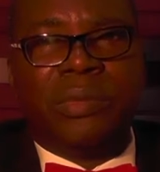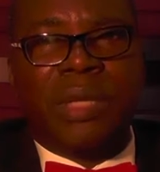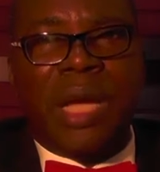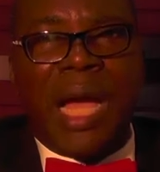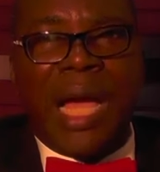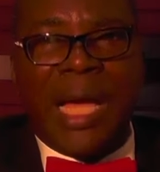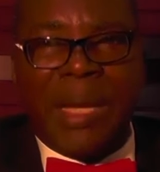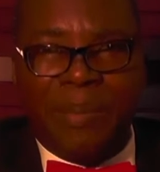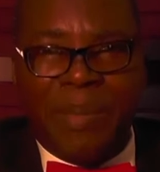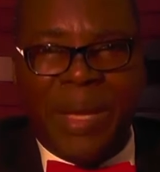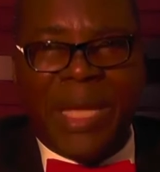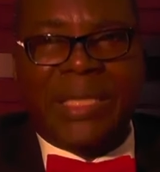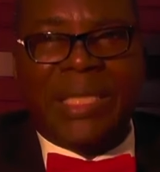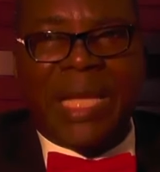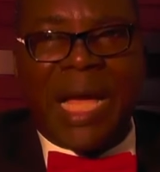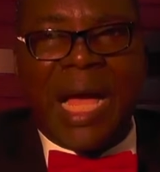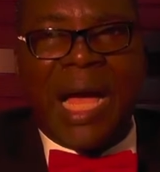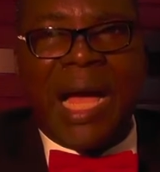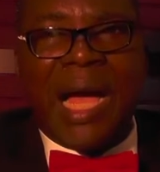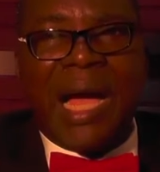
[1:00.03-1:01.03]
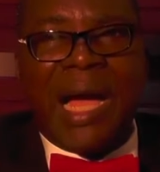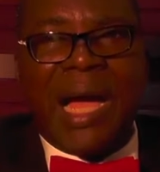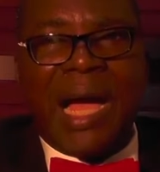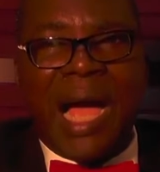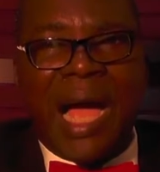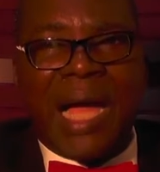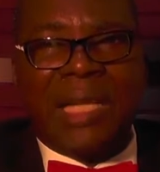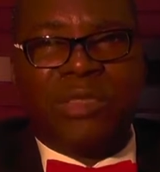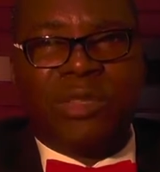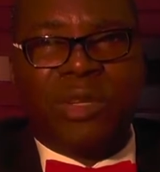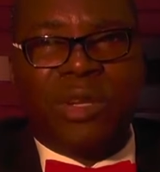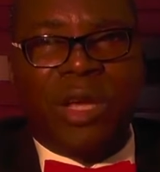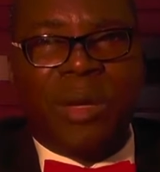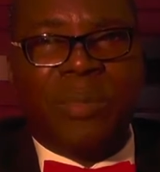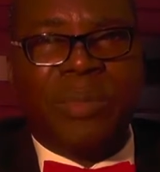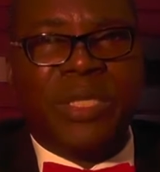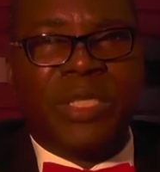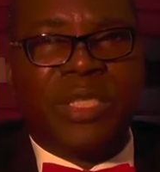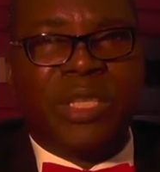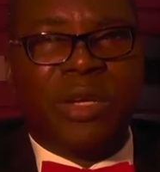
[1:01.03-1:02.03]
I met her at
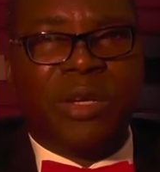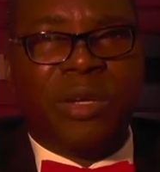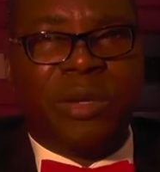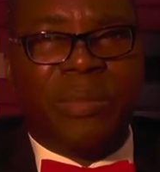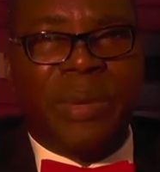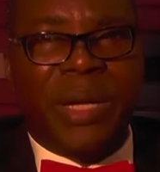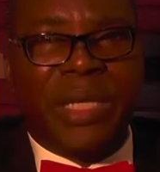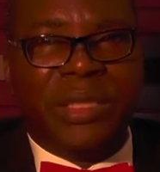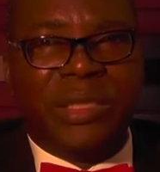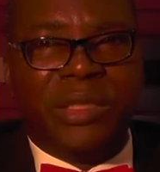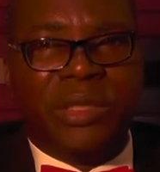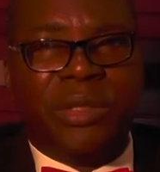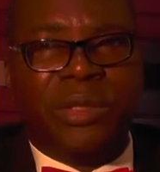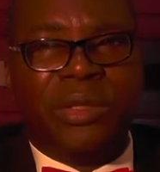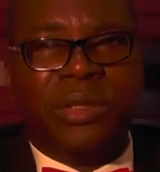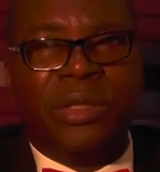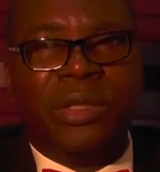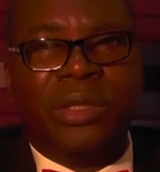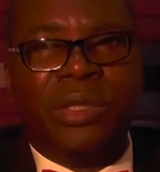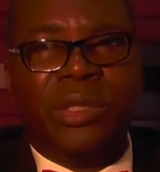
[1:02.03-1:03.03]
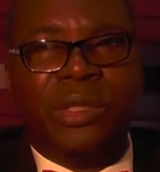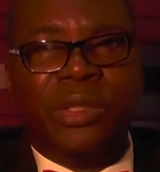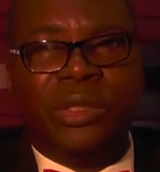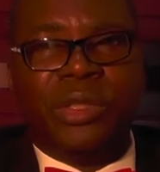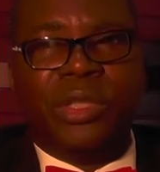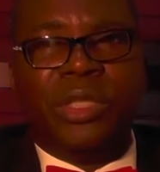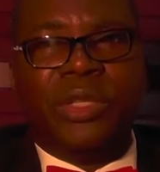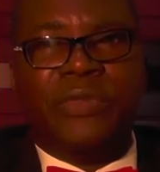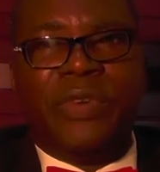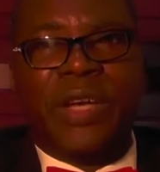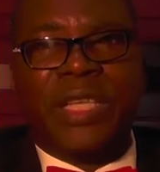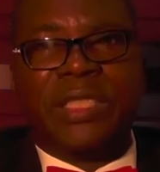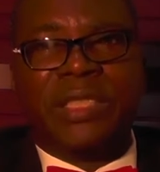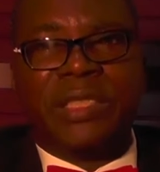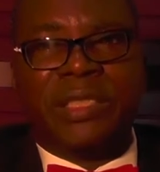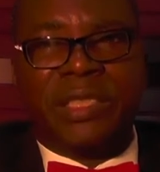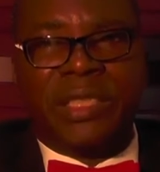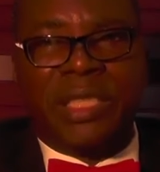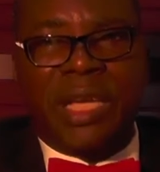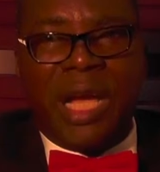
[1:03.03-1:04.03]
Olabisi Onabanjo
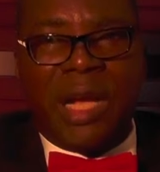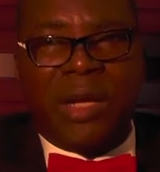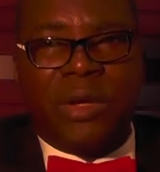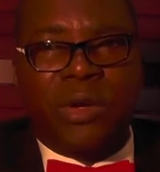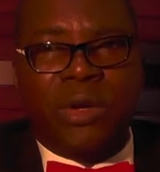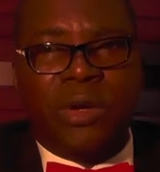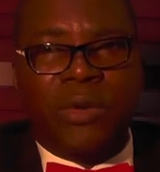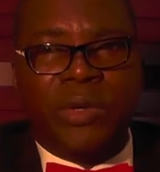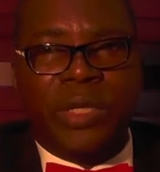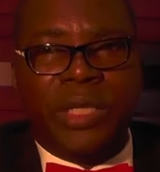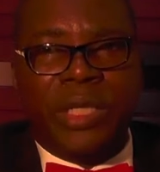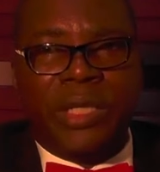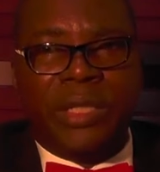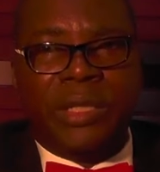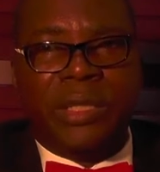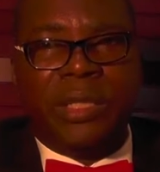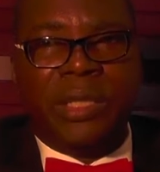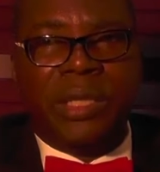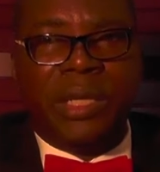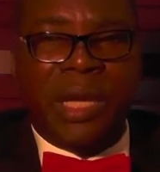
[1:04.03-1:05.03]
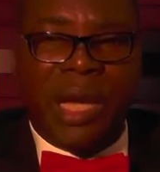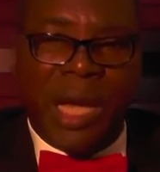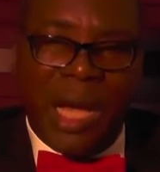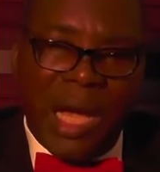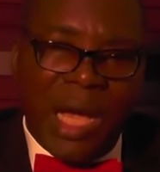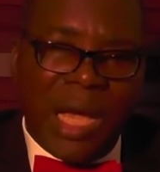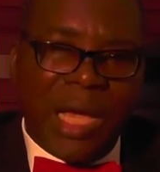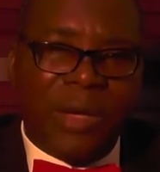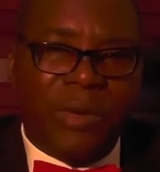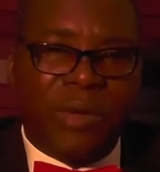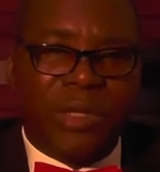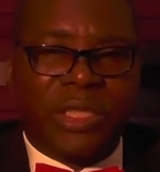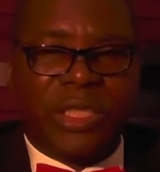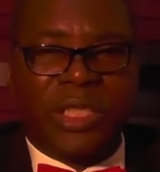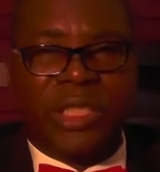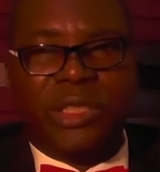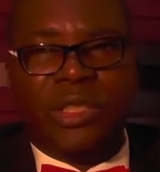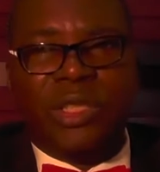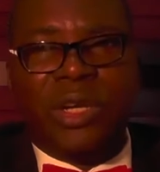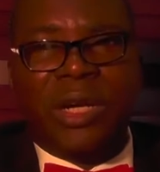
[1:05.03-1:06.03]
University, Agowe. I was
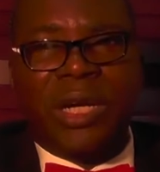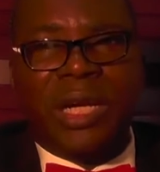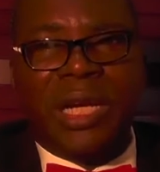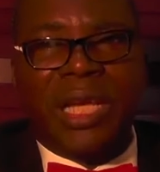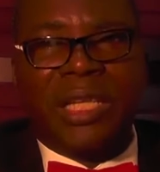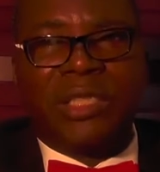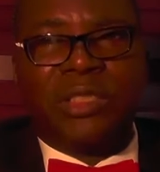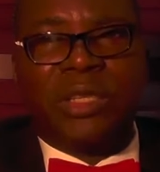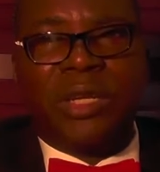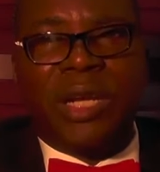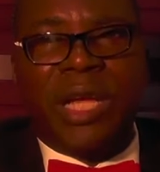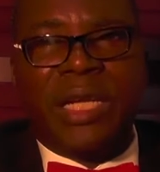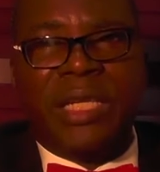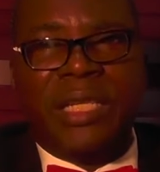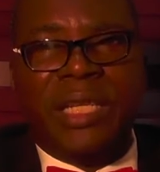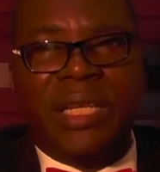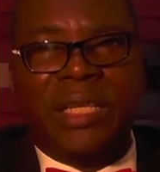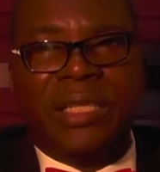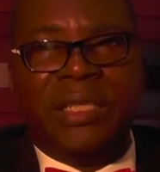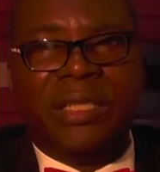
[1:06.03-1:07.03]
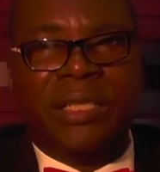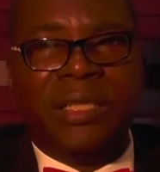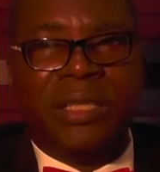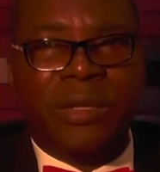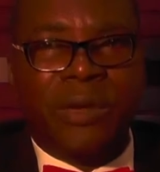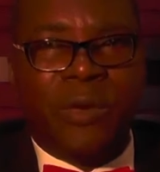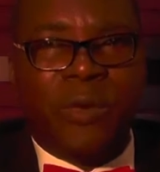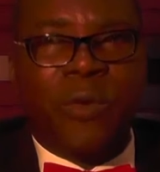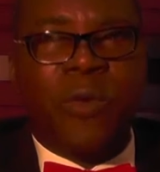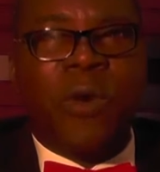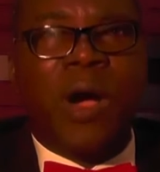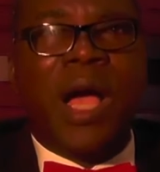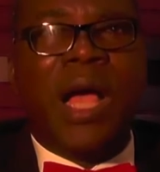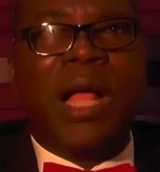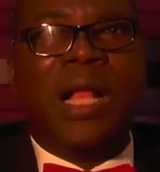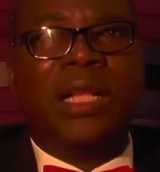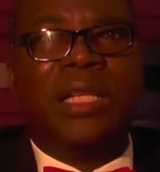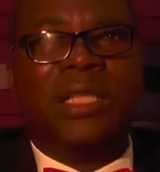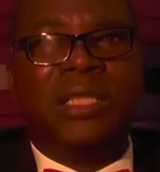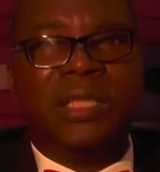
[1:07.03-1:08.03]
a young lecturer then,
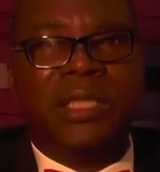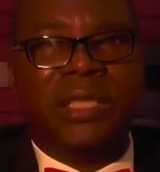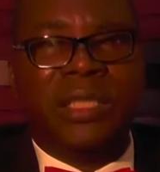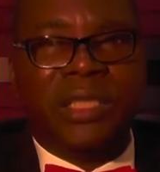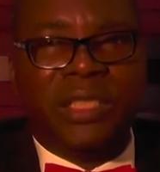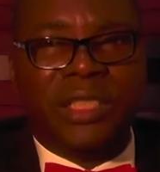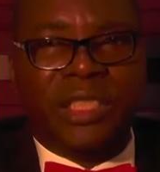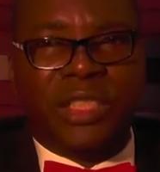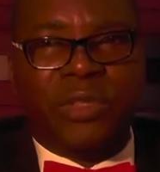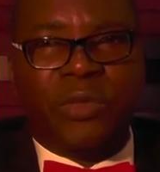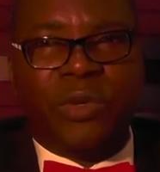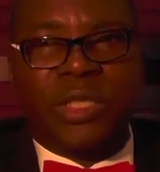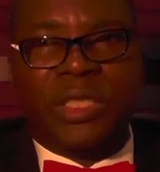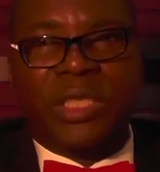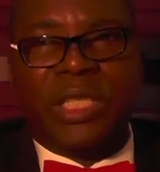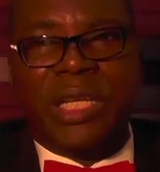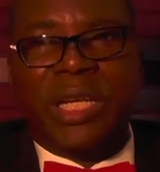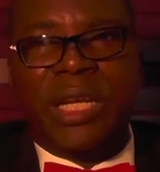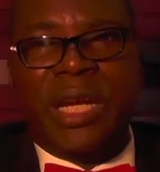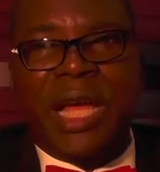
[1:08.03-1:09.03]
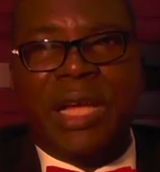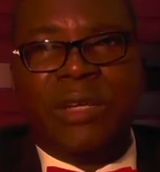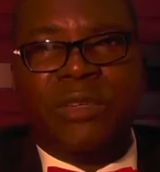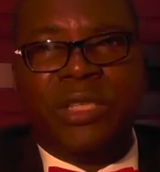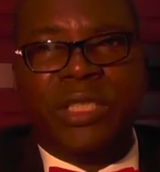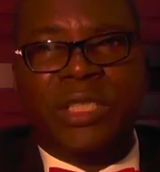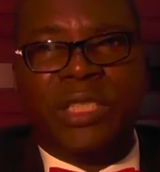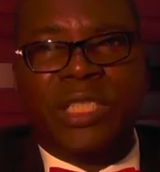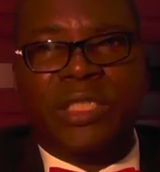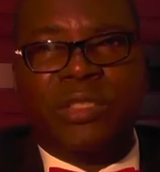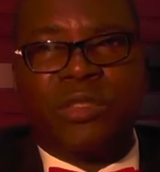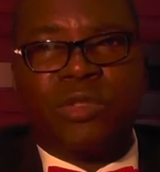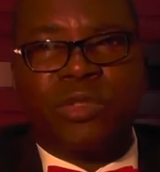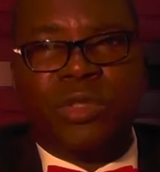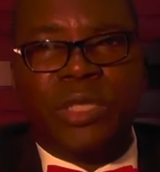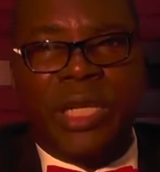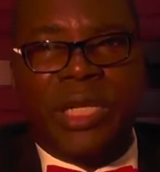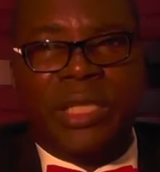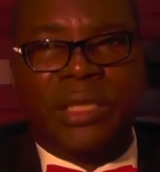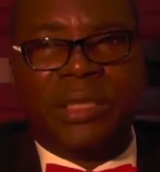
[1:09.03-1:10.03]
while she was a graduating
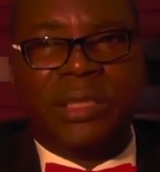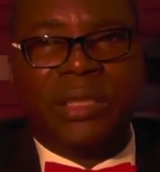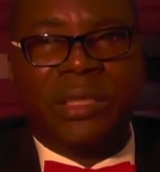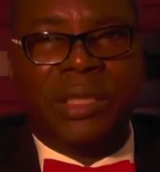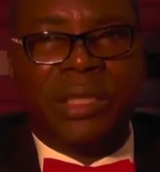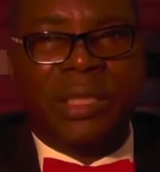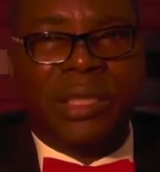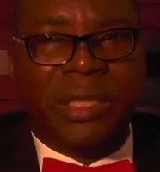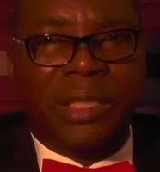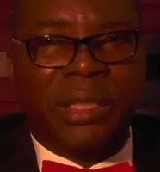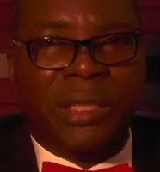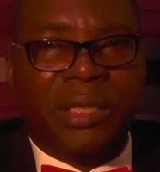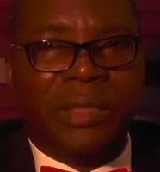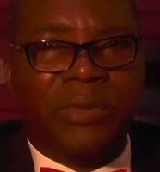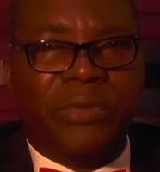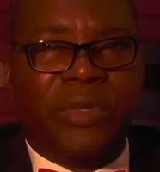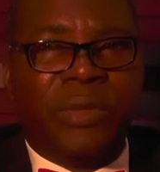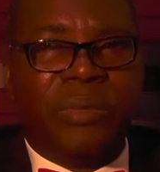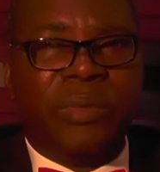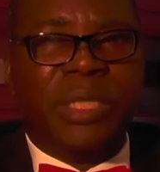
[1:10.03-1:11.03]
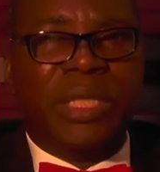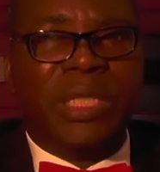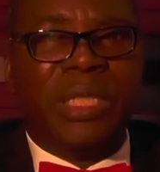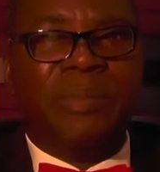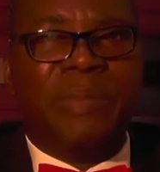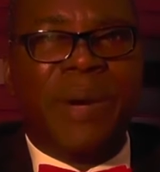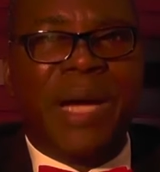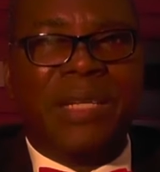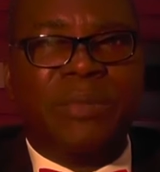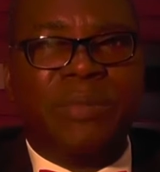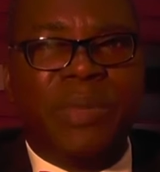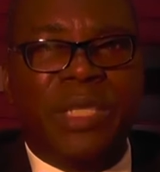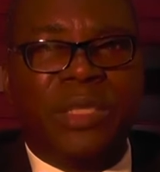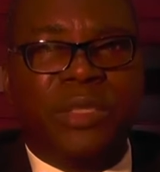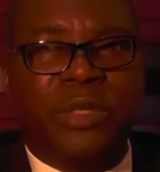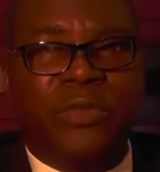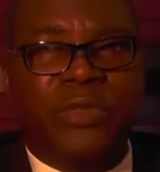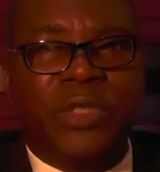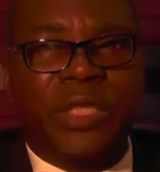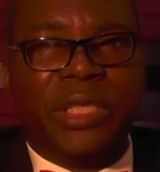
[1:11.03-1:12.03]
student from the Department
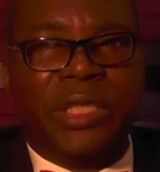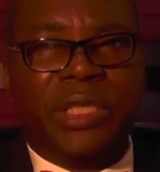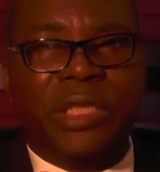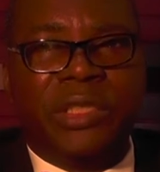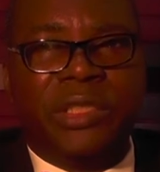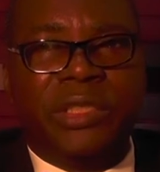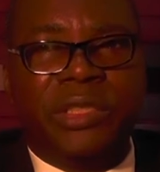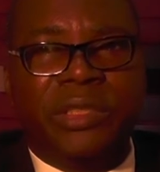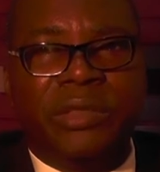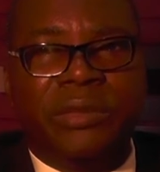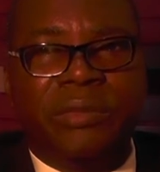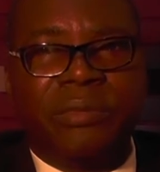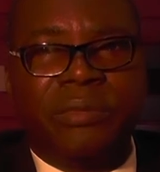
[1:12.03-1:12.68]
of English.